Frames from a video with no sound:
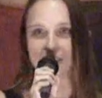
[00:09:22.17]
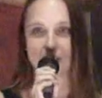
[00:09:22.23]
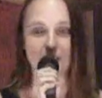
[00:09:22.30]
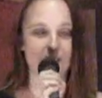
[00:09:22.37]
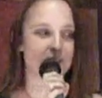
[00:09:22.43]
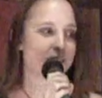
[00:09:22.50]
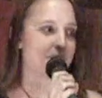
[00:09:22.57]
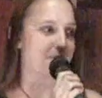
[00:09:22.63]
that didn't go
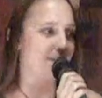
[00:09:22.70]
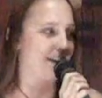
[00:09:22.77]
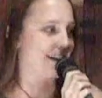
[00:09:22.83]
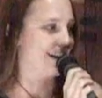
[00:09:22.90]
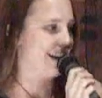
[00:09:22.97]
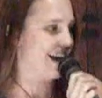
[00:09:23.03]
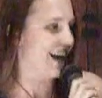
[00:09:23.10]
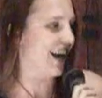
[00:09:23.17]
over very
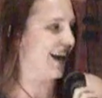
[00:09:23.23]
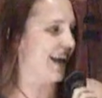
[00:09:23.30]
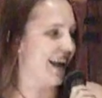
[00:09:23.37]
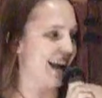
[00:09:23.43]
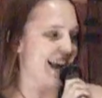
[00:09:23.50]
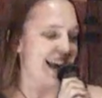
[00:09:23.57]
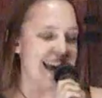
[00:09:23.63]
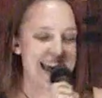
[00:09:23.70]
well.
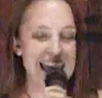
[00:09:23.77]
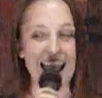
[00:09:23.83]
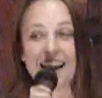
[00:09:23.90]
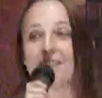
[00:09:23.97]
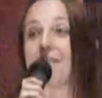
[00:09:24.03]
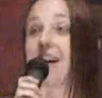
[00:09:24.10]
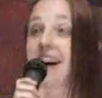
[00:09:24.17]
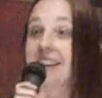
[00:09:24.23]

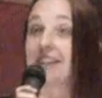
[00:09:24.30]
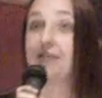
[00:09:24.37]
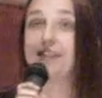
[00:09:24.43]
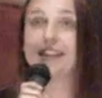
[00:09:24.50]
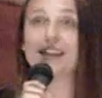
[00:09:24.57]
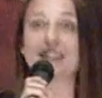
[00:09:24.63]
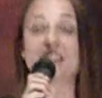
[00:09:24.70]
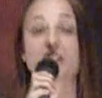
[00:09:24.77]
And in fact, it
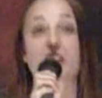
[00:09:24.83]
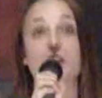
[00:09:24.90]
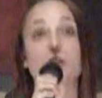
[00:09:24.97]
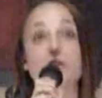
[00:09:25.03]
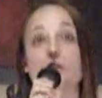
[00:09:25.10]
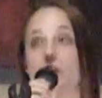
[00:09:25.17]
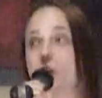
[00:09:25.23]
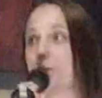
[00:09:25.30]
was like this
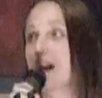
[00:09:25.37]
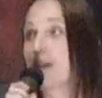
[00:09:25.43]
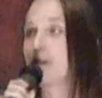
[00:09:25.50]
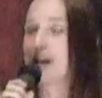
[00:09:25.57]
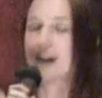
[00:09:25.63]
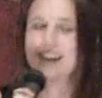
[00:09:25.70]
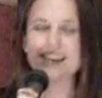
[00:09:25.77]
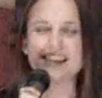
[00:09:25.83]
huge fight.
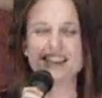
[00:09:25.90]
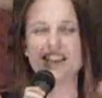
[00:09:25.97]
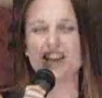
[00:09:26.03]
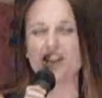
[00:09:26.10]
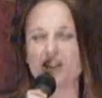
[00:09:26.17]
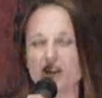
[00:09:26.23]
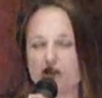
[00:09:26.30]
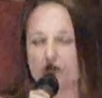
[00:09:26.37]
We got into this
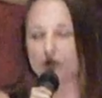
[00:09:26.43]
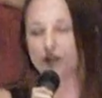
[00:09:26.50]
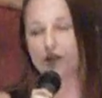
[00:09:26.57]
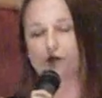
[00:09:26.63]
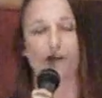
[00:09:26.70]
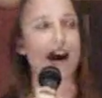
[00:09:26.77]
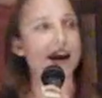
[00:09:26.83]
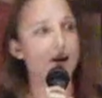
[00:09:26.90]

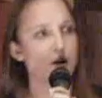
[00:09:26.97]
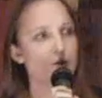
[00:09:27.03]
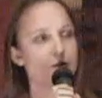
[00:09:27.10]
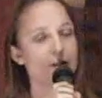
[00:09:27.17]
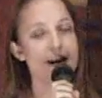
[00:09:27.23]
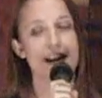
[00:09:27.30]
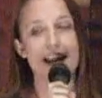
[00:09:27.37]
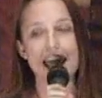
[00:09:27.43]
huge fight
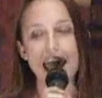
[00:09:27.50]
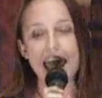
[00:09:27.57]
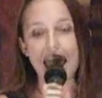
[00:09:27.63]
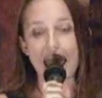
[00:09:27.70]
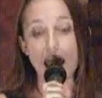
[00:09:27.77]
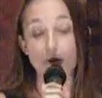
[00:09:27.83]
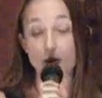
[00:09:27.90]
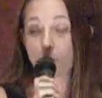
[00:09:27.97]
over it.
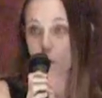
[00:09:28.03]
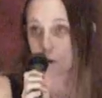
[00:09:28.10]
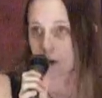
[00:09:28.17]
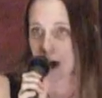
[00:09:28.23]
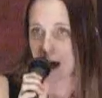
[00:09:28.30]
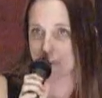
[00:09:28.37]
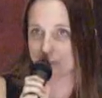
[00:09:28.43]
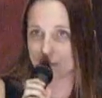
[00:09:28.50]
And we
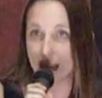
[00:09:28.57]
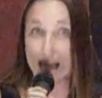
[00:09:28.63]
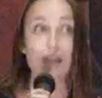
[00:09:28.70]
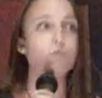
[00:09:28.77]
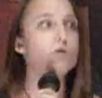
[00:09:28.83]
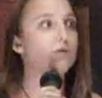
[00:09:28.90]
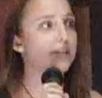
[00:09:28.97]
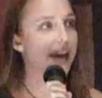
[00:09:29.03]
broke up,
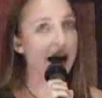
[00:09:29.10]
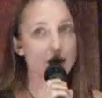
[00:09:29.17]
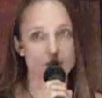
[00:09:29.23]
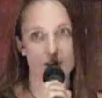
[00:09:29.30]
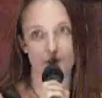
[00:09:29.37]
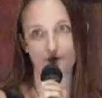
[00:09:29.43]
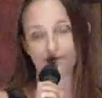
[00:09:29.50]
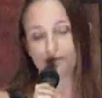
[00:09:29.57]
and he moved
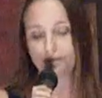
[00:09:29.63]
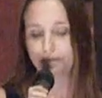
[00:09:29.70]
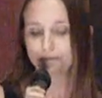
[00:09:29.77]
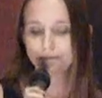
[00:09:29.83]
out.